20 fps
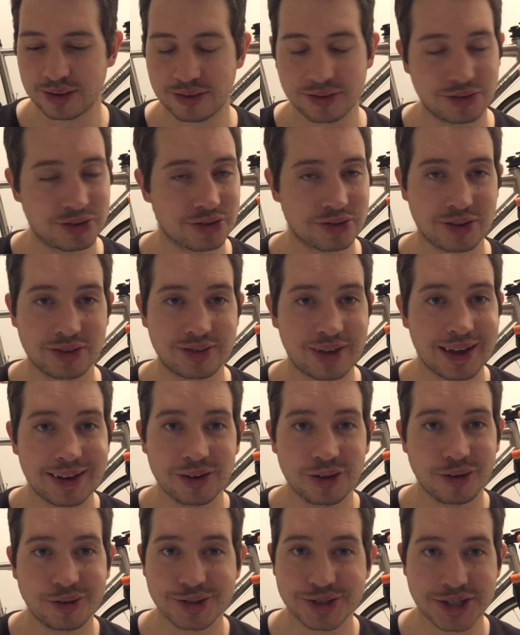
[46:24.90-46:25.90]
Just the
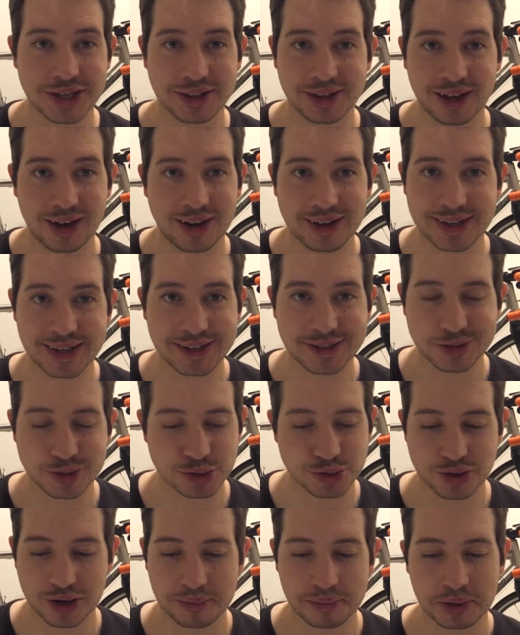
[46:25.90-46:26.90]
technology and the ideas that
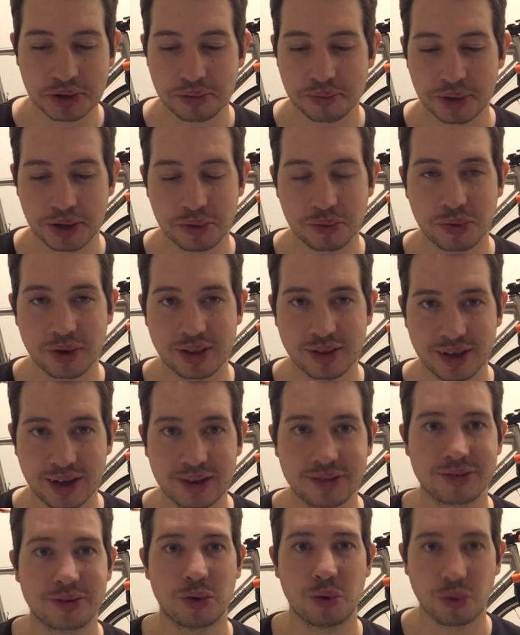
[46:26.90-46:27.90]
SRAM are coming up with
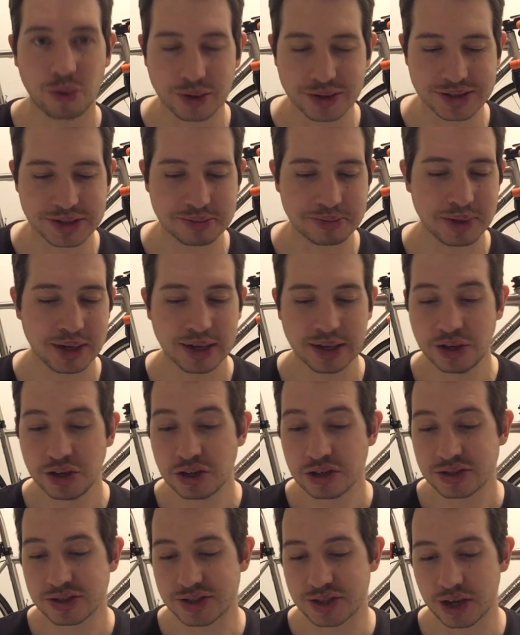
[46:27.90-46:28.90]
is awesome.
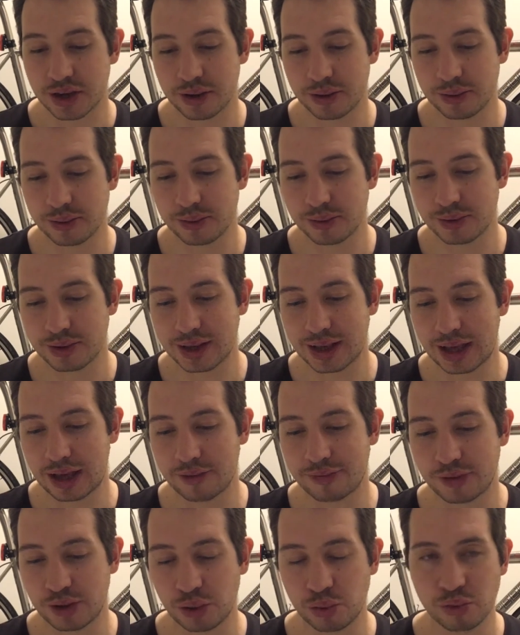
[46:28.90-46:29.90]
So
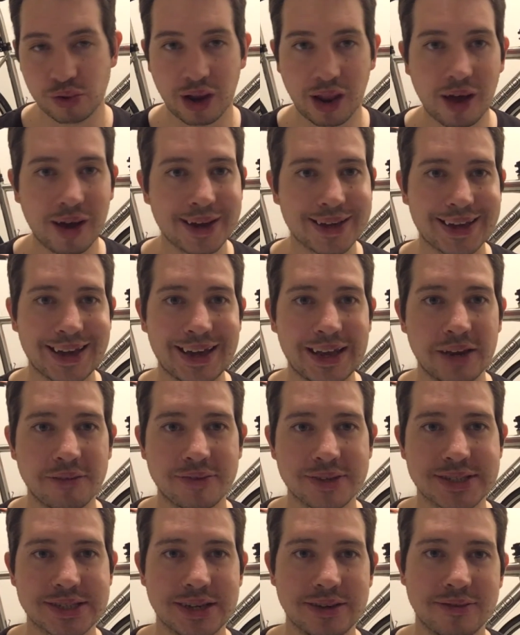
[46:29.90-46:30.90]
if you like
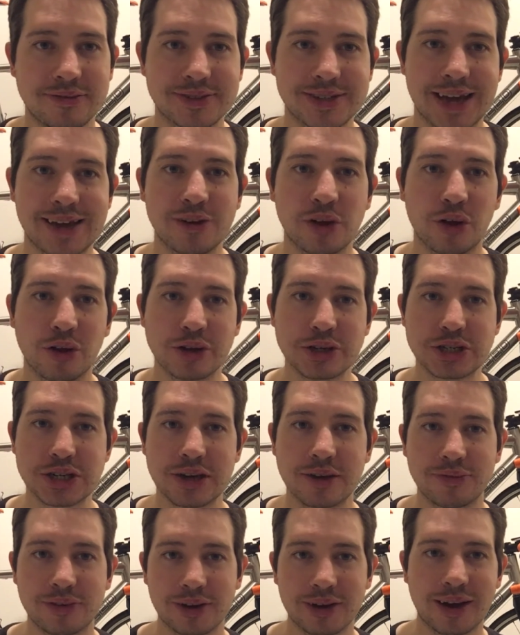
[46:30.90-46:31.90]
innovative
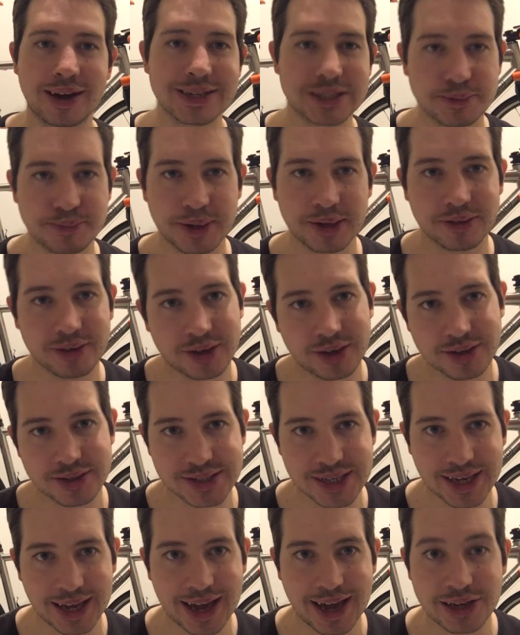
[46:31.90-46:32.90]
technology, if you like to be on the
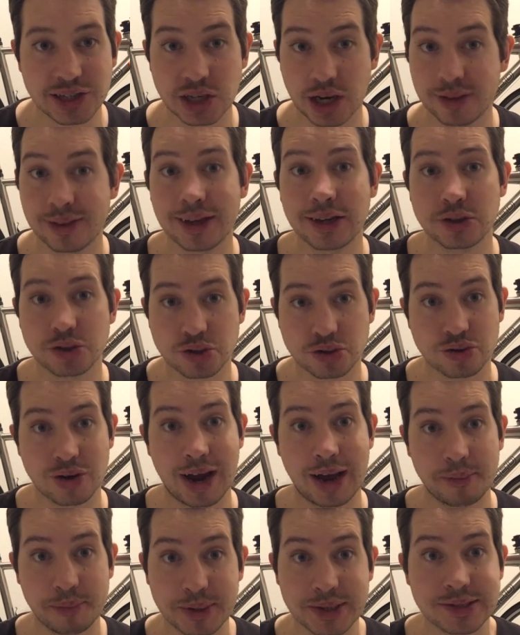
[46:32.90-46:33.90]
cutting edge, I think
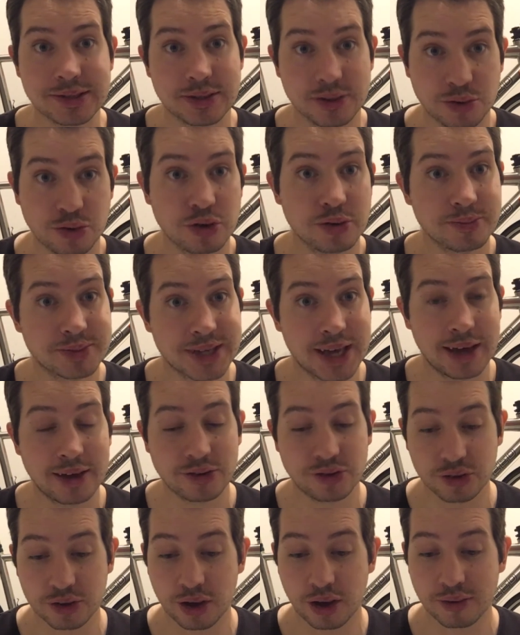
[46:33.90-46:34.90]
SRAM is the group
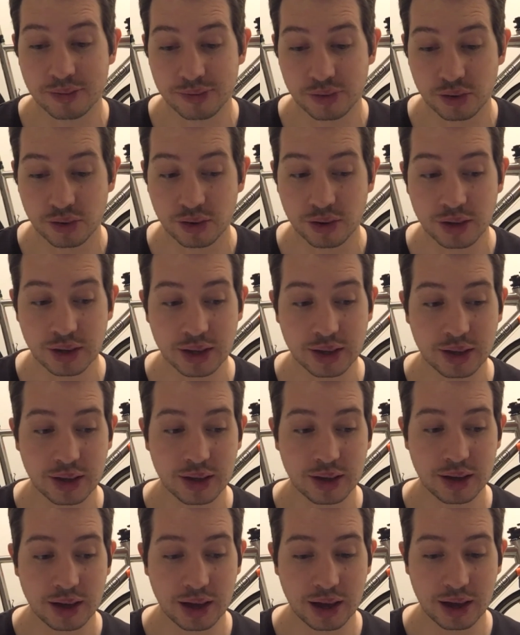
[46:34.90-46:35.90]
set to go for
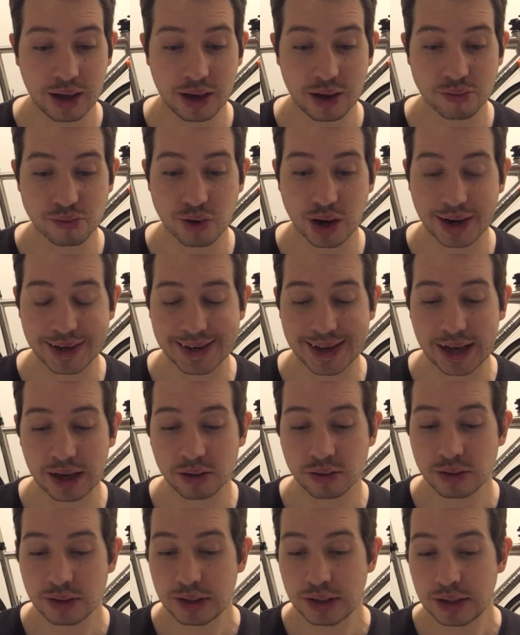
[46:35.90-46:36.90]
right now.